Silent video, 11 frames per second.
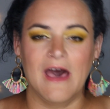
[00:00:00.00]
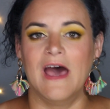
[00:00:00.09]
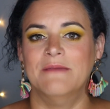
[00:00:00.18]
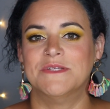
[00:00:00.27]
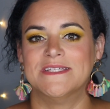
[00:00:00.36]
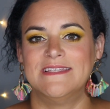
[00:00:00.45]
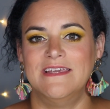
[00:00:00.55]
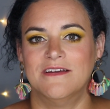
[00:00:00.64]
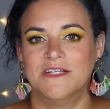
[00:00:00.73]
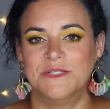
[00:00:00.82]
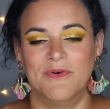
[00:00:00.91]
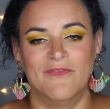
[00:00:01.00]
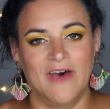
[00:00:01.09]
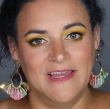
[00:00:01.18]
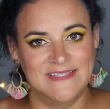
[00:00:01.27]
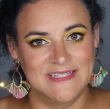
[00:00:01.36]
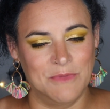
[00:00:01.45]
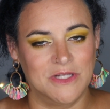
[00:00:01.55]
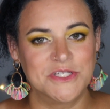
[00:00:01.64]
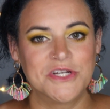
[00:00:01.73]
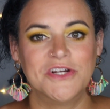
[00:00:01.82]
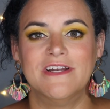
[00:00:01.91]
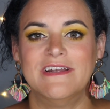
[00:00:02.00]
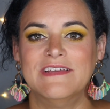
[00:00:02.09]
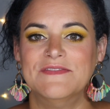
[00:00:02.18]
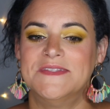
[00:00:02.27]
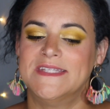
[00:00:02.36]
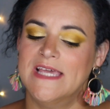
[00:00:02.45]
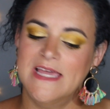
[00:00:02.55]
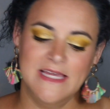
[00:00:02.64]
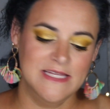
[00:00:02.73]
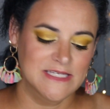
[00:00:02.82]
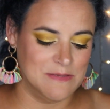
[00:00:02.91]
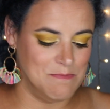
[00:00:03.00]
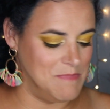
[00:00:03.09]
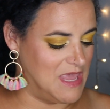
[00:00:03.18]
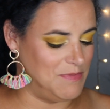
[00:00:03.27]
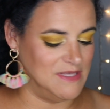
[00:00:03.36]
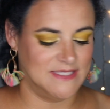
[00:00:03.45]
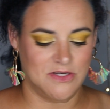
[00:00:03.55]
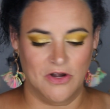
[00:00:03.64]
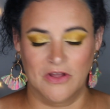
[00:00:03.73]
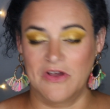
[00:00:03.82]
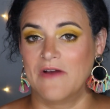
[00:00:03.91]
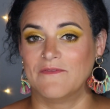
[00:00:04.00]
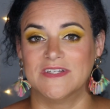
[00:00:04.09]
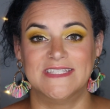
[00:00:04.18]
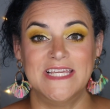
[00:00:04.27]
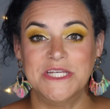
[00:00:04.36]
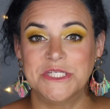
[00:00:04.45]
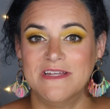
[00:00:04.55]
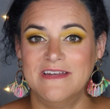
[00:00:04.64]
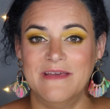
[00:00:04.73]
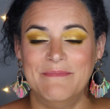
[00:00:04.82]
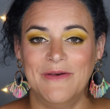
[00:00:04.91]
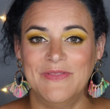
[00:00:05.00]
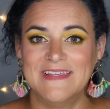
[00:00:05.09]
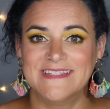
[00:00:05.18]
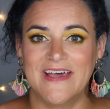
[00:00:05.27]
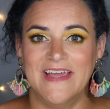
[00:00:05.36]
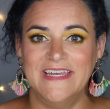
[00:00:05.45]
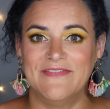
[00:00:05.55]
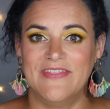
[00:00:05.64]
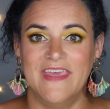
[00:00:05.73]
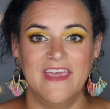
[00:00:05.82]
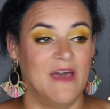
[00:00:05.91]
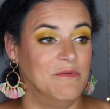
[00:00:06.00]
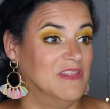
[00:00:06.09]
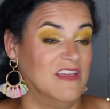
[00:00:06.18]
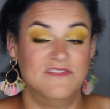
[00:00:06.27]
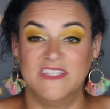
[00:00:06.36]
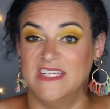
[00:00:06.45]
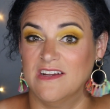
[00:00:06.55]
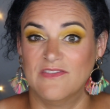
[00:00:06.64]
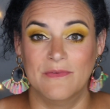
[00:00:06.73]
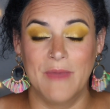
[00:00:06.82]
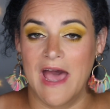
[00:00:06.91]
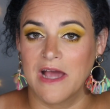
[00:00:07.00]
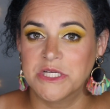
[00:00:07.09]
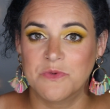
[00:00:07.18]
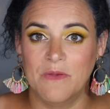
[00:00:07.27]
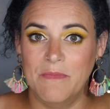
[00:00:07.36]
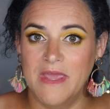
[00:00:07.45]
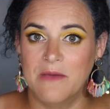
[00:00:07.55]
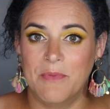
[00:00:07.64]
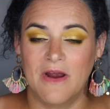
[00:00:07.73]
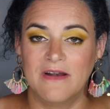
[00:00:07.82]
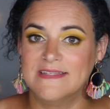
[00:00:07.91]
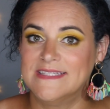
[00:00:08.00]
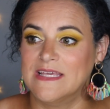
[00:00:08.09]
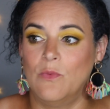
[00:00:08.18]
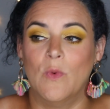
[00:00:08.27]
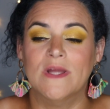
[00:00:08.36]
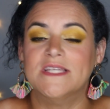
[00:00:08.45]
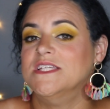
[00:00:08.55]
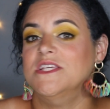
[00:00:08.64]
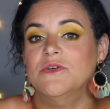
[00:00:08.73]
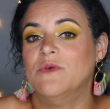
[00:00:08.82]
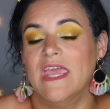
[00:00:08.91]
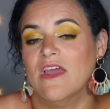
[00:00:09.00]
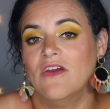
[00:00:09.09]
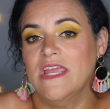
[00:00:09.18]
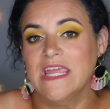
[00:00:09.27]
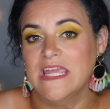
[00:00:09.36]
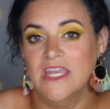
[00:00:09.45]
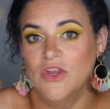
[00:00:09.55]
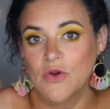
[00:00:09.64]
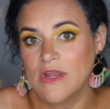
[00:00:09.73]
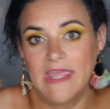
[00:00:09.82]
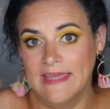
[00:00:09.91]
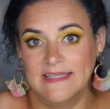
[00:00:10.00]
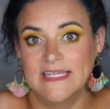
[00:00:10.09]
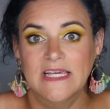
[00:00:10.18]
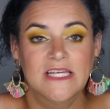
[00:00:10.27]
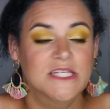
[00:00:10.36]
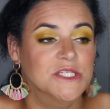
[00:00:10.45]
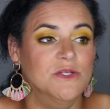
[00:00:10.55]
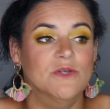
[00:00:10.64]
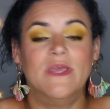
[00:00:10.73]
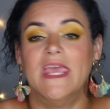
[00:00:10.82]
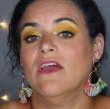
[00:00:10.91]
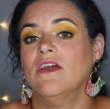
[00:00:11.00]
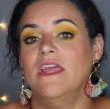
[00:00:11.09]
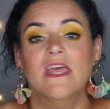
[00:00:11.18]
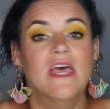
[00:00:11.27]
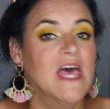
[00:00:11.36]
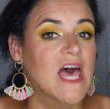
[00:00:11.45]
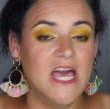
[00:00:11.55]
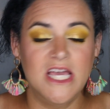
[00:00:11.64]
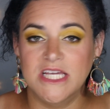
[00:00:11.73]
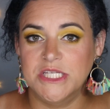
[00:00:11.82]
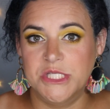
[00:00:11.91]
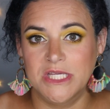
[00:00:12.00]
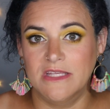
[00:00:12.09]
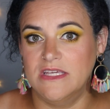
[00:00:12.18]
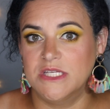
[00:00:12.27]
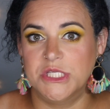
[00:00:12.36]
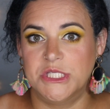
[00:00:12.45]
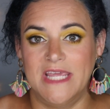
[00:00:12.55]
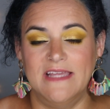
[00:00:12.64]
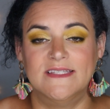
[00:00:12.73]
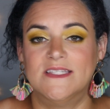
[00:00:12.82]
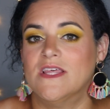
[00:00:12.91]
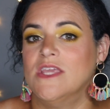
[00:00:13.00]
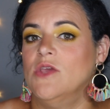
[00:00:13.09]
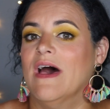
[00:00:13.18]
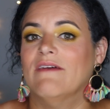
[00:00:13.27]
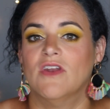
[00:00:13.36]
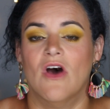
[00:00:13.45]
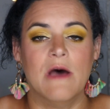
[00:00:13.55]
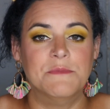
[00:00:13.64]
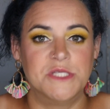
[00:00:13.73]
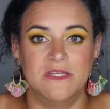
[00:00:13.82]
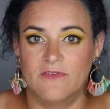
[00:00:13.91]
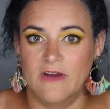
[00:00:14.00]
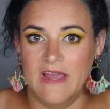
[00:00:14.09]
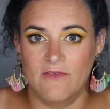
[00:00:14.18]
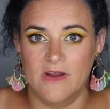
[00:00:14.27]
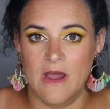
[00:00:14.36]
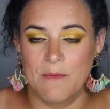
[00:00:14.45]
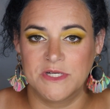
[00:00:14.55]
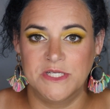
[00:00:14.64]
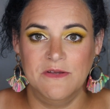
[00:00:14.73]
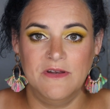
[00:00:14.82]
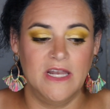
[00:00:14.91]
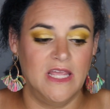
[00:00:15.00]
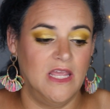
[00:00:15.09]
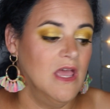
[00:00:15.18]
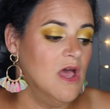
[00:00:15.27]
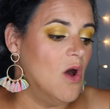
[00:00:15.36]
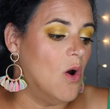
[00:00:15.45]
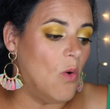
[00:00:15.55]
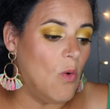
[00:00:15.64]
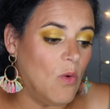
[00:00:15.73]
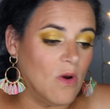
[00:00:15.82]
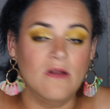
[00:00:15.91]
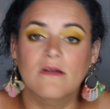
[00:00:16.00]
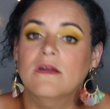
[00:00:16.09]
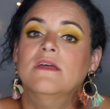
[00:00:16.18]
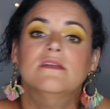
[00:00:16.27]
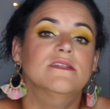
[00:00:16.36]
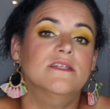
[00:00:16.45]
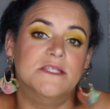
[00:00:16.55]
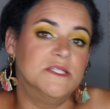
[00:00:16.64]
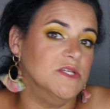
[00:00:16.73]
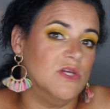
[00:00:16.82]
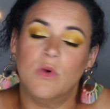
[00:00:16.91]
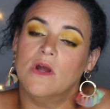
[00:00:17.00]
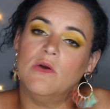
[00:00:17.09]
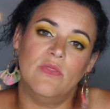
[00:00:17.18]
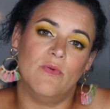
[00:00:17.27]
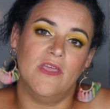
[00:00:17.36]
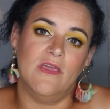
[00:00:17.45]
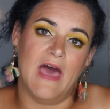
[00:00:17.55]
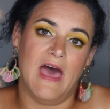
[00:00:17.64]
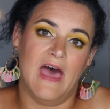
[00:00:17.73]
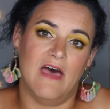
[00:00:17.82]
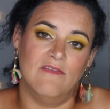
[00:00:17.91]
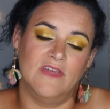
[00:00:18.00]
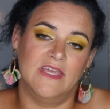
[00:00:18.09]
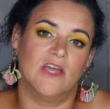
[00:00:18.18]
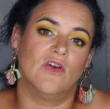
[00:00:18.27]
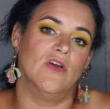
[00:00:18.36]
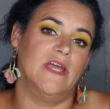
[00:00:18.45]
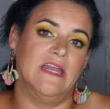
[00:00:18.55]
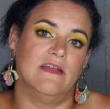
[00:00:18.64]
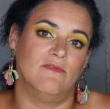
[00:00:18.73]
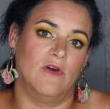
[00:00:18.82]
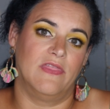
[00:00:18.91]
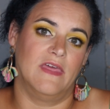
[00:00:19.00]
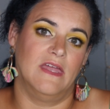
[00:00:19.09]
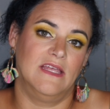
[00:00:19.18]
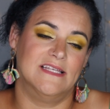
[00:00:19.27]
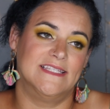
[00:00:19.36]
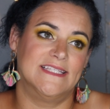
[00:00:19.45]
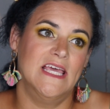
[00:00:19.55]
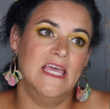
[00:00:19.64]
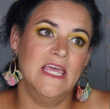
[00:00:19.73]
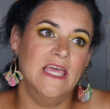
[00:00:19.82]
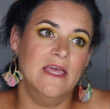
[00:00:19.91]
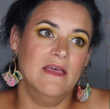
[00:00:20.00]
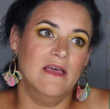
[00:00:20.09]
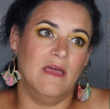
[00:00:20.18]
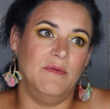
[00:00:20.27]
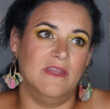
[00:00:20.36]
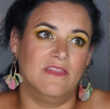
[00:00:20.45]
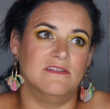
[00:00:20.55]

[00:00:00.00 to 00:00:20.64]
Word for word: I'm just here to provide some alternatives to maybe start a conversation about this kind of thing. I would love to hear from actual makeup artists. Like, what do you carry in your kit? Do you carry a gajillion shades so that you have an option for every opportunity? Or do you work with what you have and get creative with it? Because, I mean,